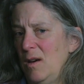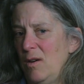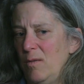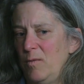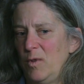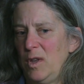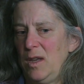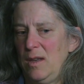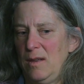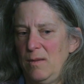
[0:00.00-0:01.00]

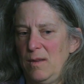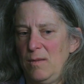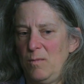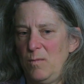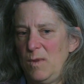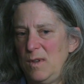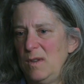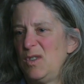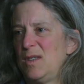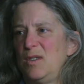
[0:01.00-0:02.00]
hopefully
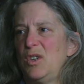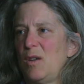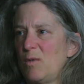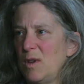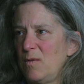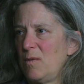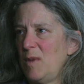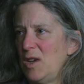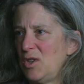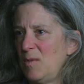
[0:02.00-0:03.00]
just general
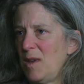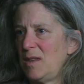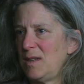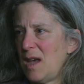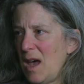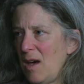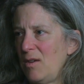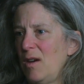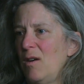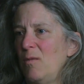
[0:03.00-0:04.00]
information about the
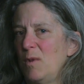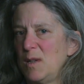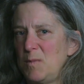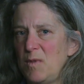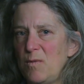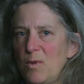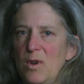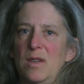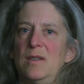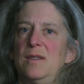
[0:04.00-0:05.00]
town, how it was
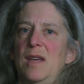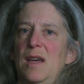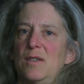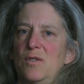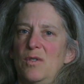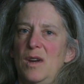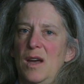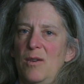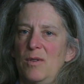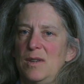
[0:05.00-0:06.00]
before the disaster and
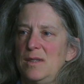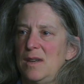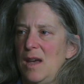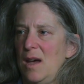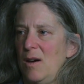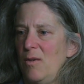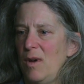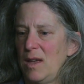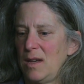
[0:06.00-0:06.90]
how it is now.